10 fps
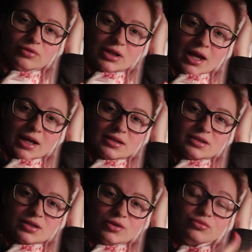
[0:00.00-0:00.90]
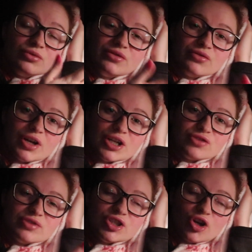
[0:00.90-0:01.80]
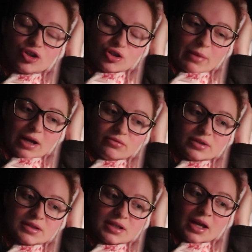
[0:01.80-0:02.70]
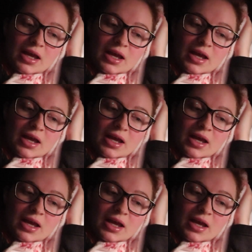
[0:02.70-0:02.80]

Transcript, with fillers: relax, refresh, recharge your batteries